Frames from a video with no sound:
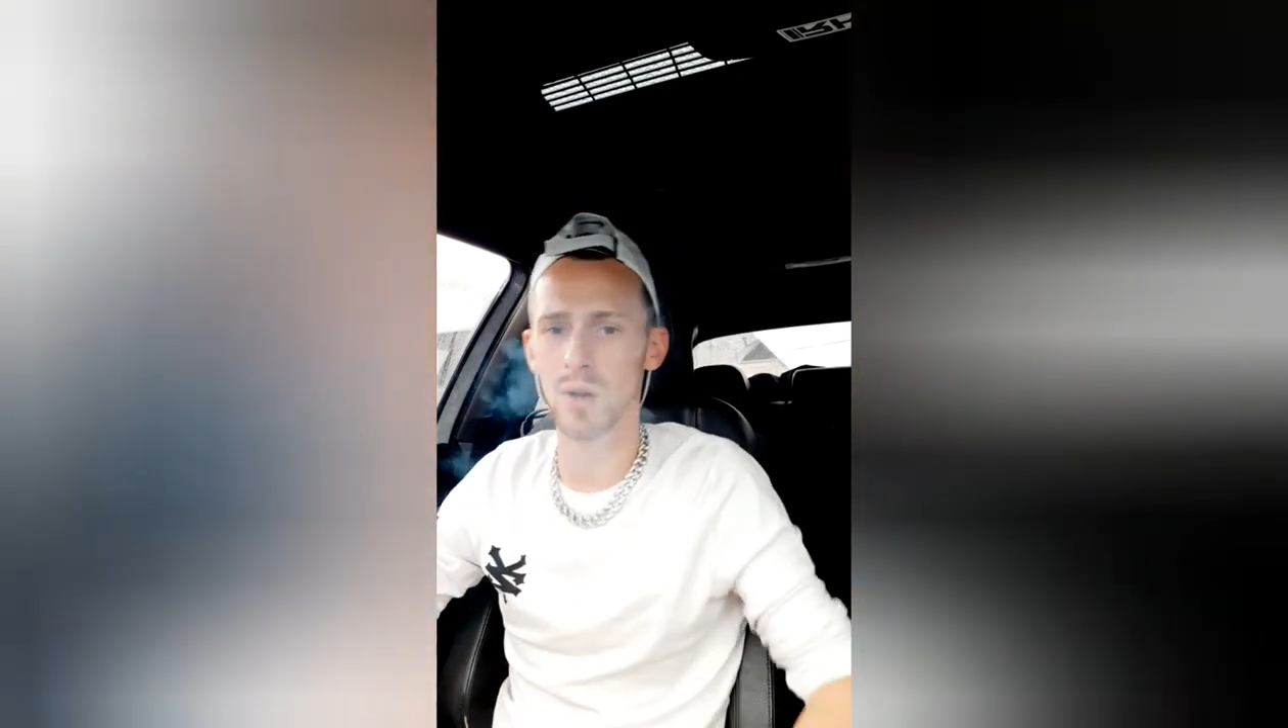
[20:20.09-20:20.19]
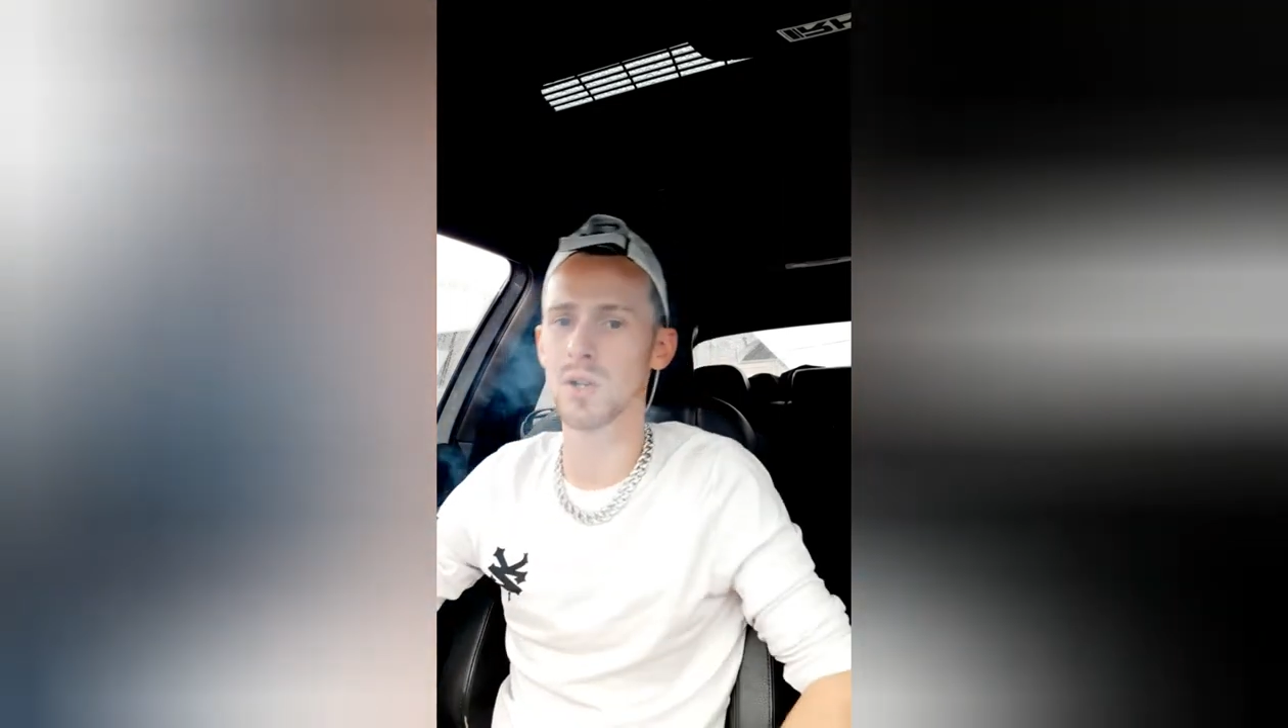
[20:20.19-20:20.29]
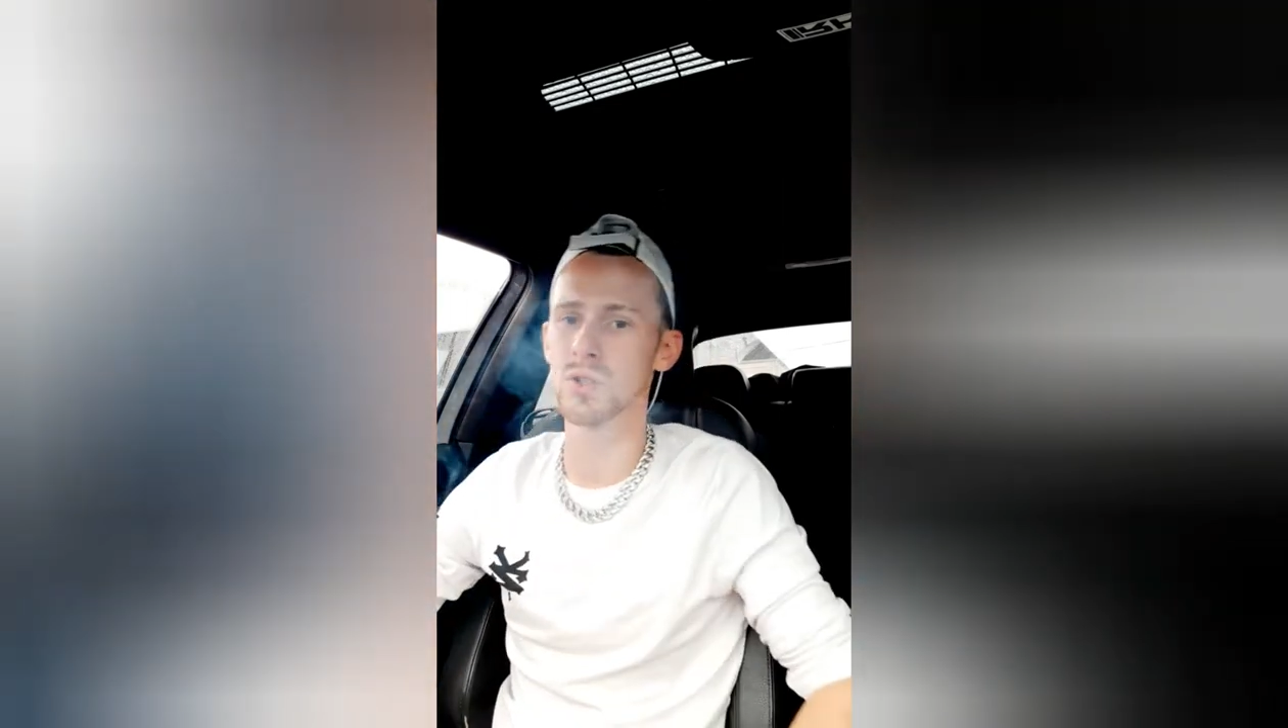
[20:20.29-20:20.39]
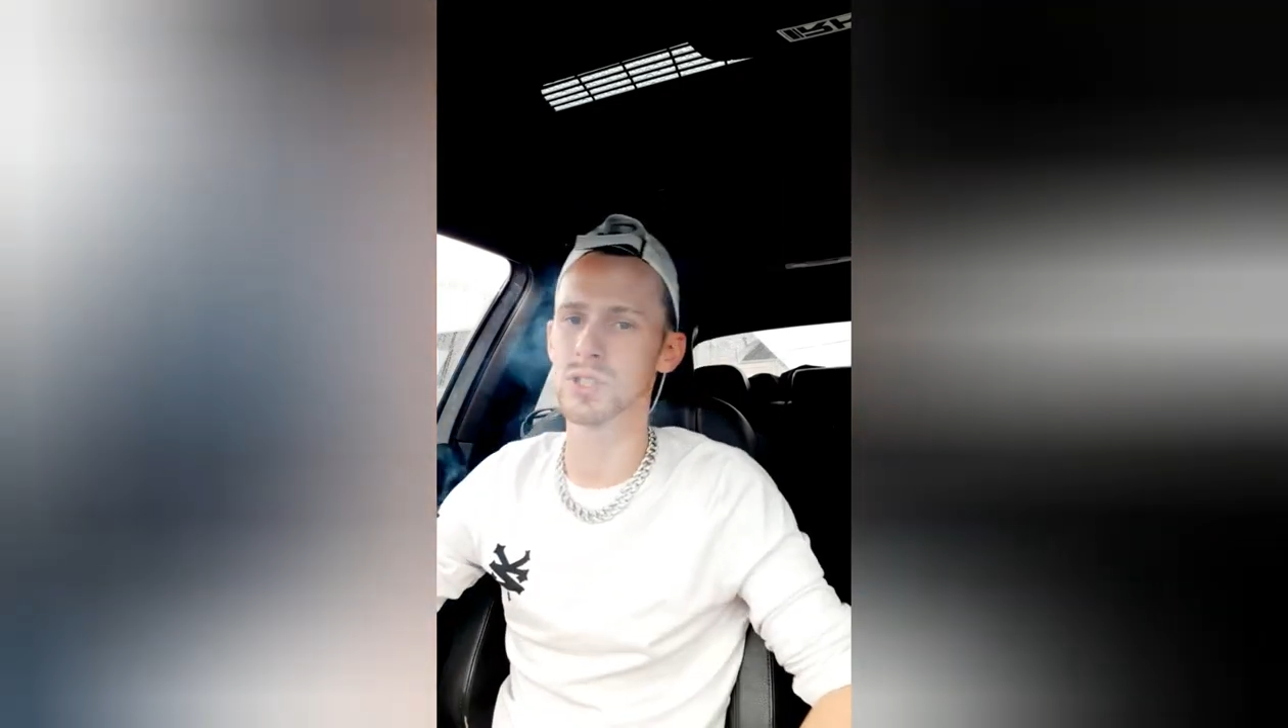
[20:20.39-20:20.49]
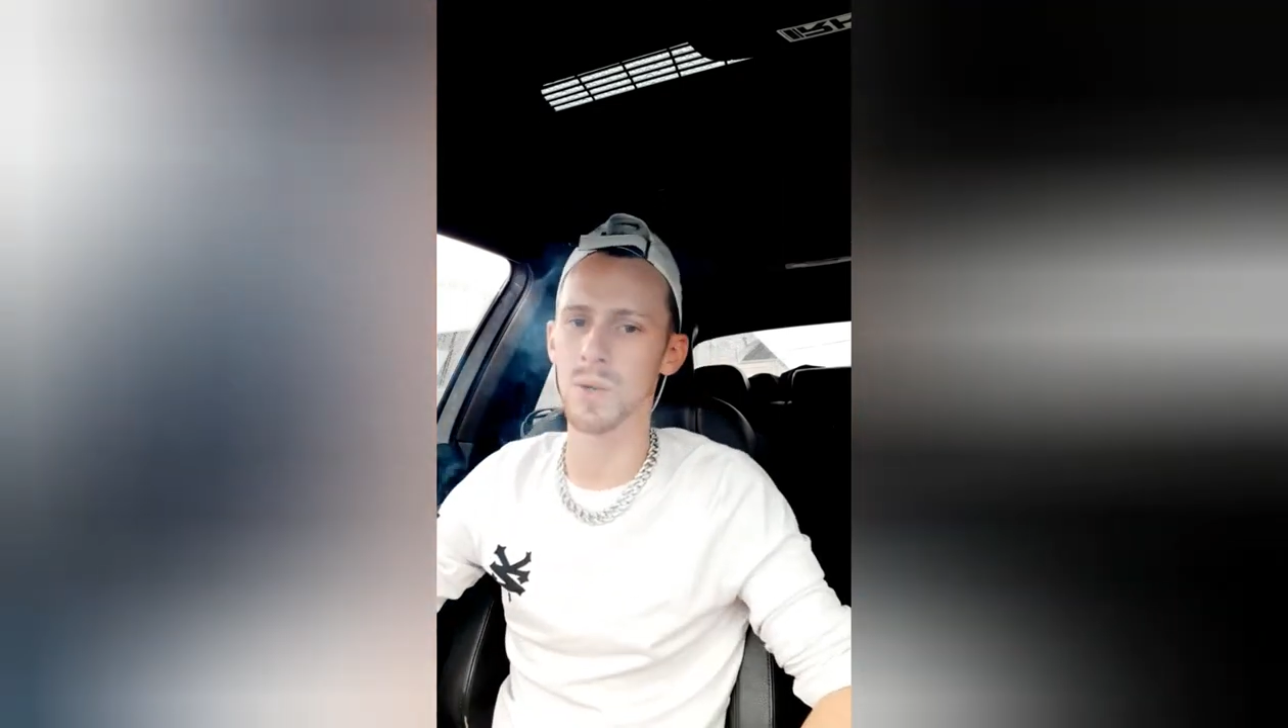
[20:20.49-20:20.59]

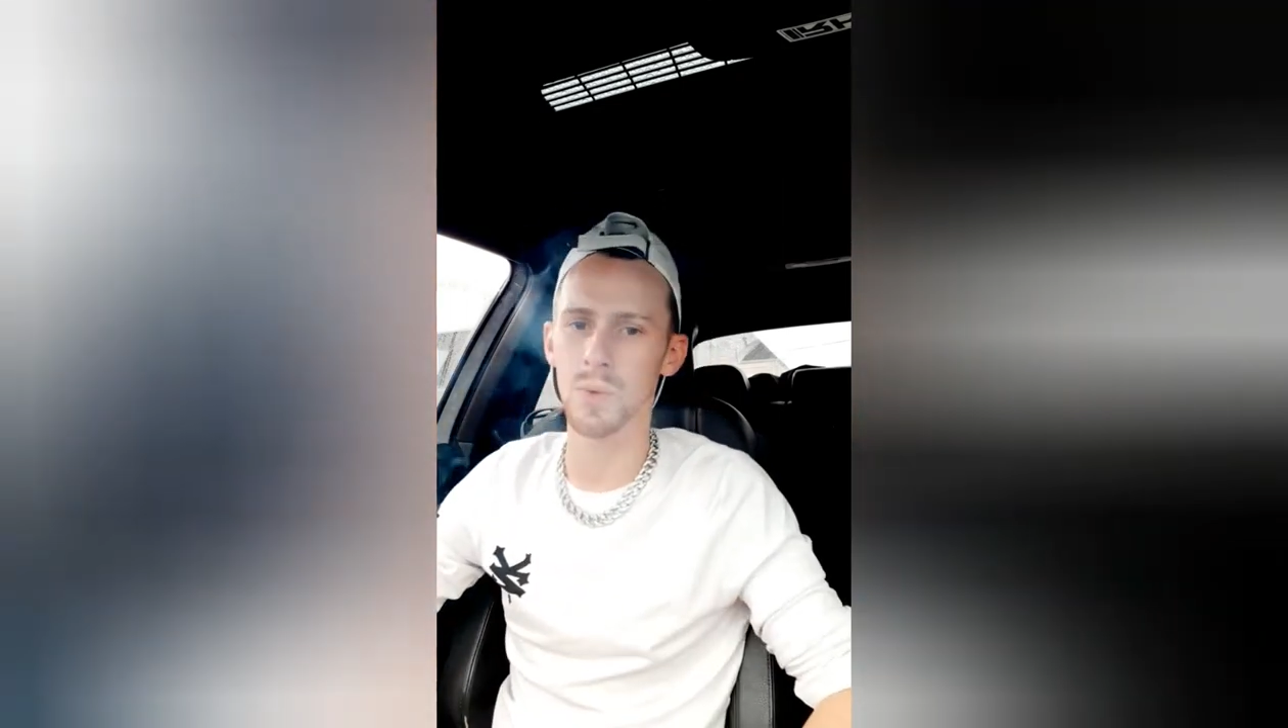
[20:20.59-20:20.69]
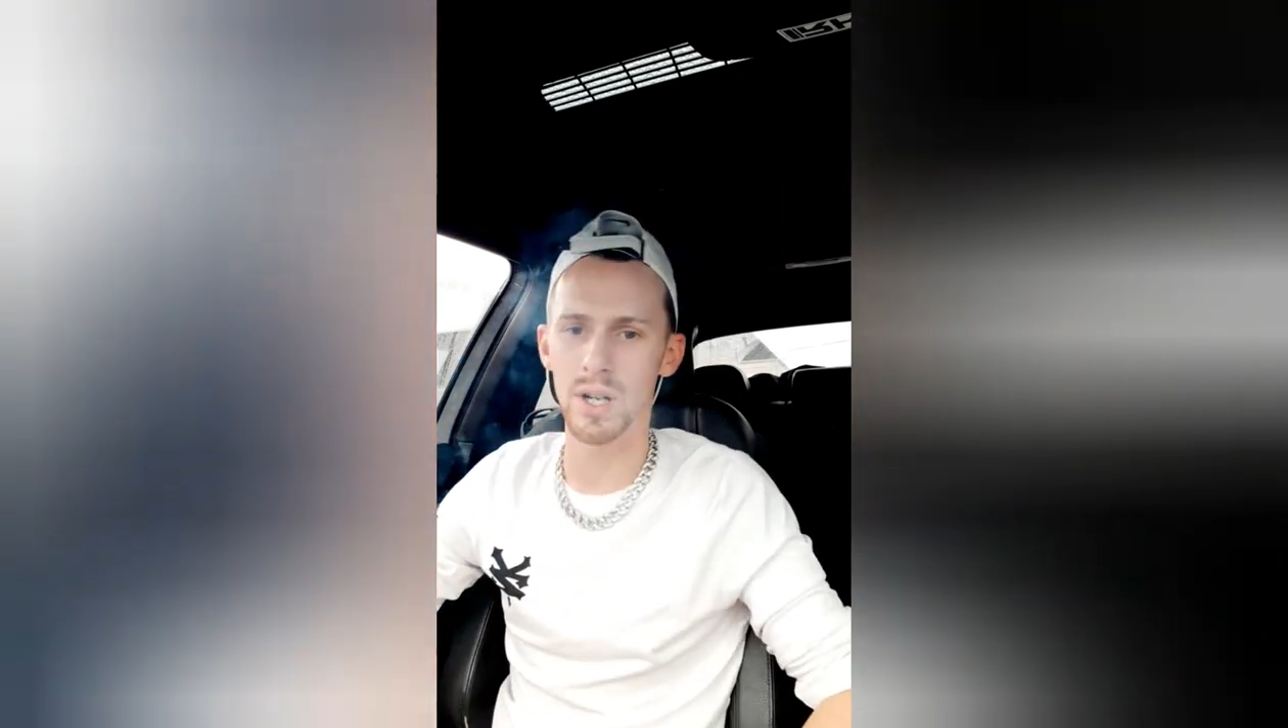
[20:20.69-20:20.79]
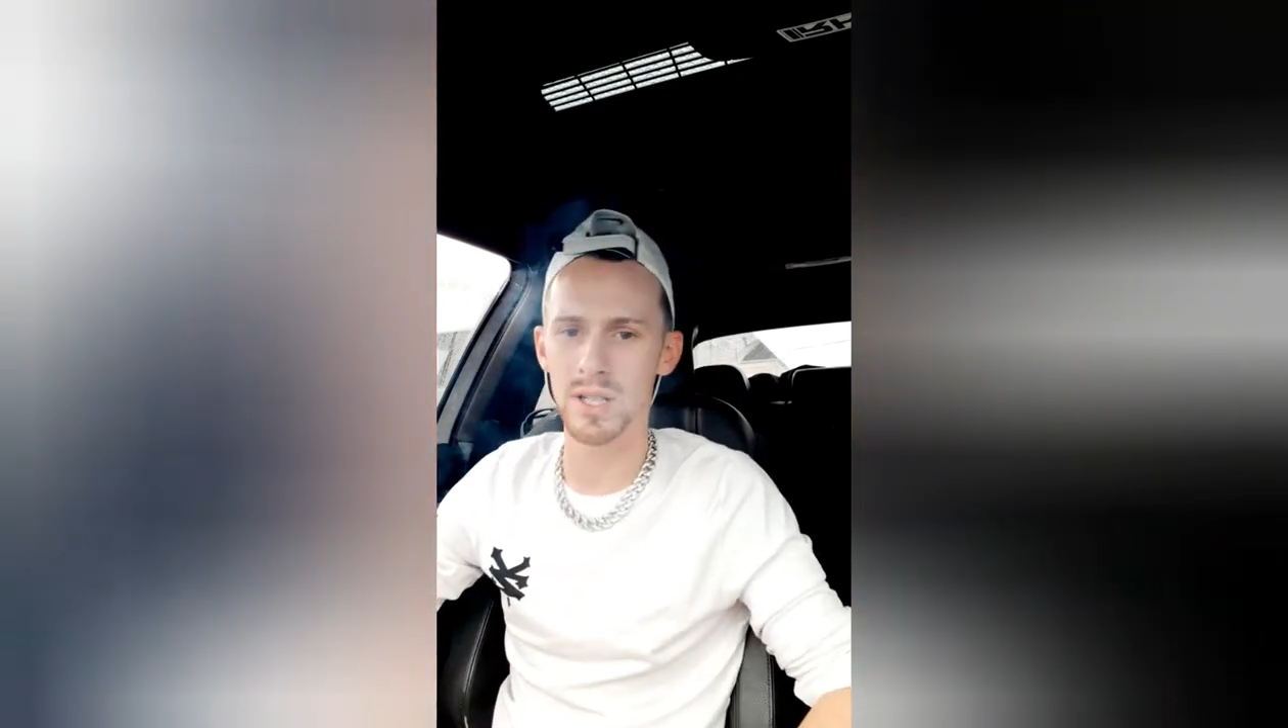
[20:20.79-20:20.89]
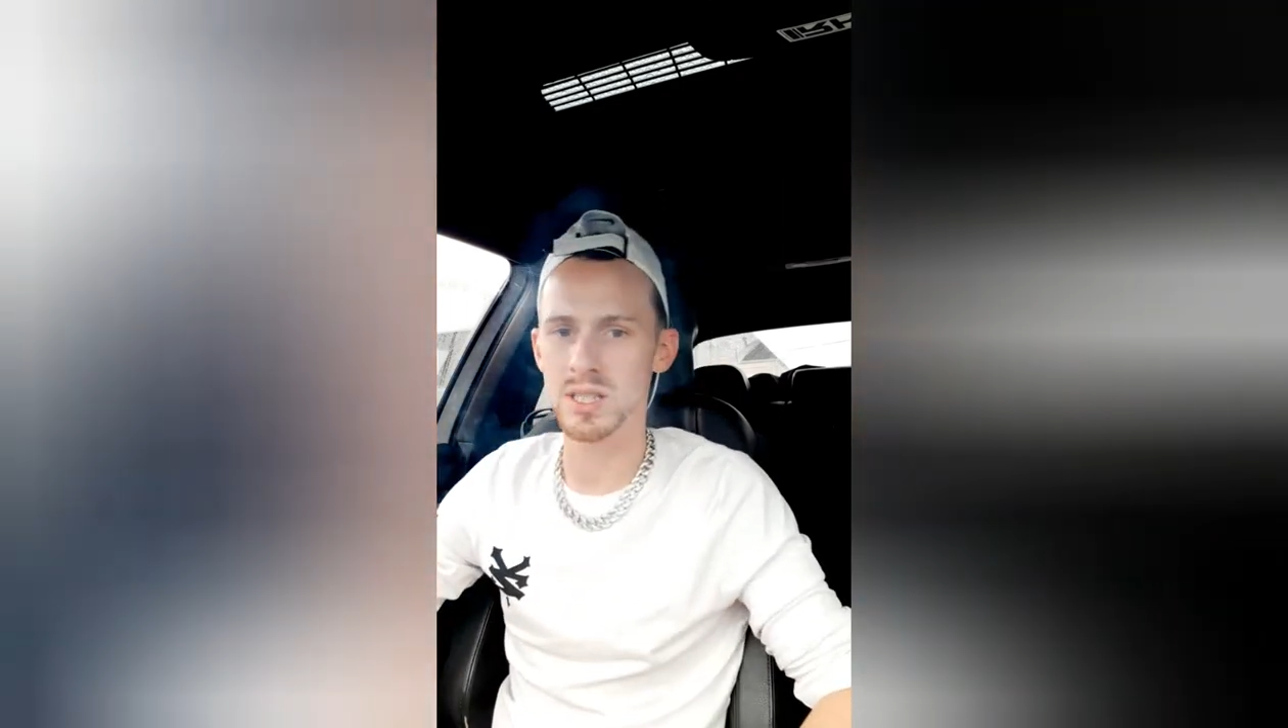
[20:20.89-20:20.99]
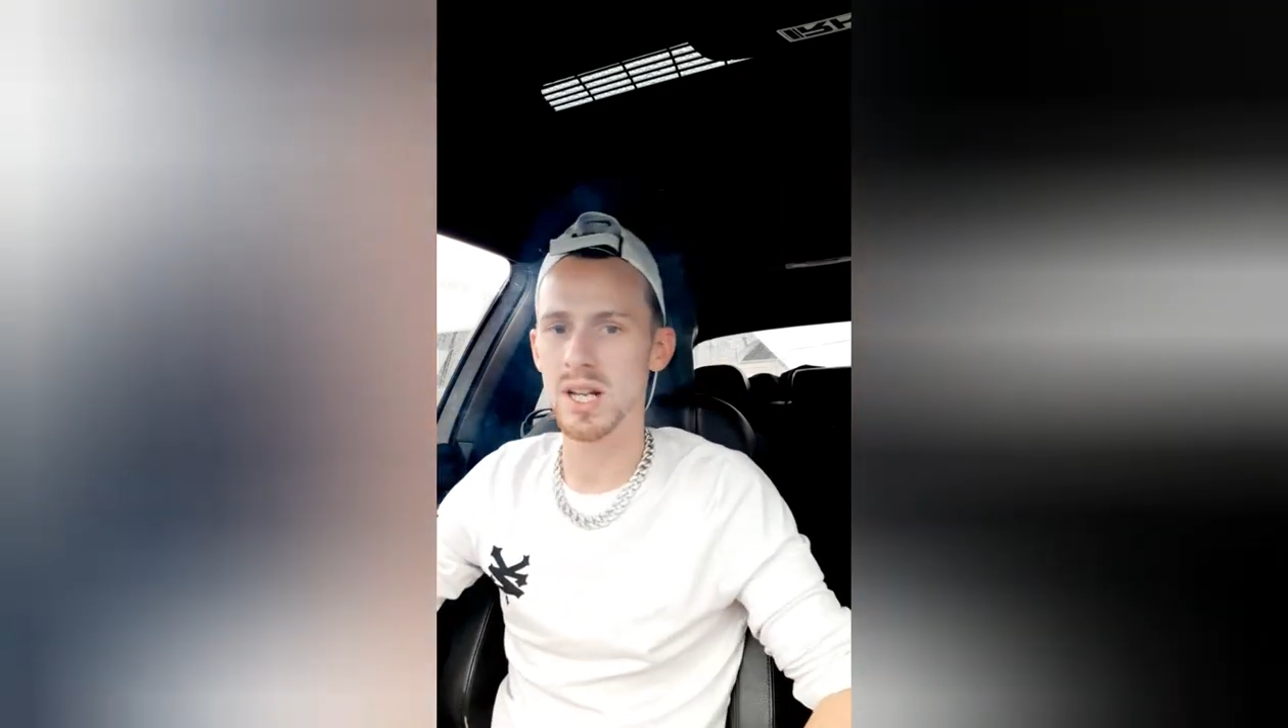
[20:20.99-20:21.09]
close I
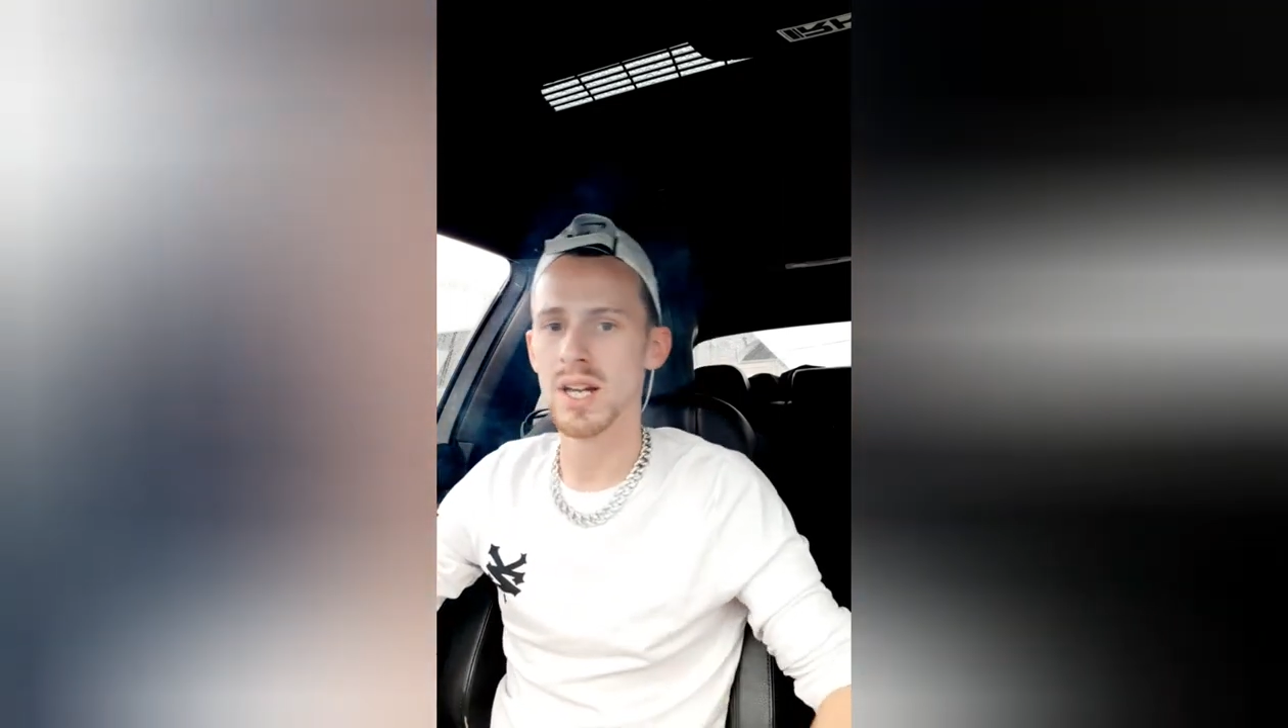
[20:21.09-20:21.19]
was